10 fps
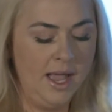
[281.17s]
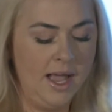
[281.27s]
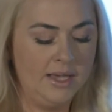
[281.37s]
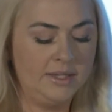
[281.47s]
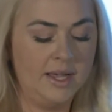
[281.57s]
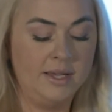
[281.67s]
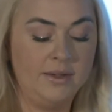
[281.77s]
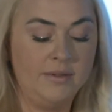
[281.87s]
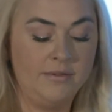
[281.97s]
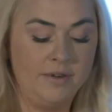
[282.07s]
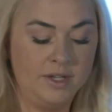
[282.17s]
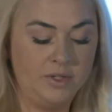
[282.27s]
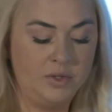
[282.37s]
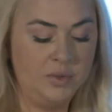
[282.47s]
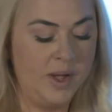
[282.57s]
as I
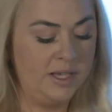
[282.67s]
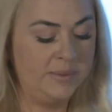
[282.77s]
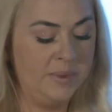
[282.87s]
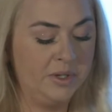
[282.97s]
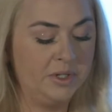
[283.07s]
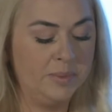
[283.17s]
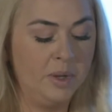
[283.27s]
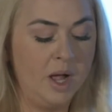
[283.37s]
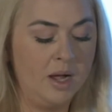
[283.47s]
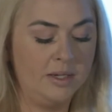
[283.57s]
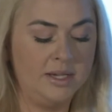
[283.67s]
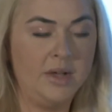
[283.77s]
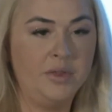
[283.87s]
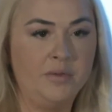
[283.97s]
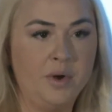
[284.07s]
read Sue Hassmiller's blog
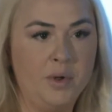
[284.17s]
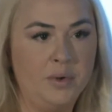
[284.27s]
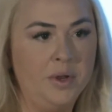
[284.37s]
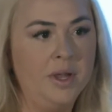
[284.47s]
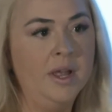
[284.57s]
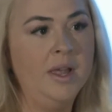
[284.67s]
down the road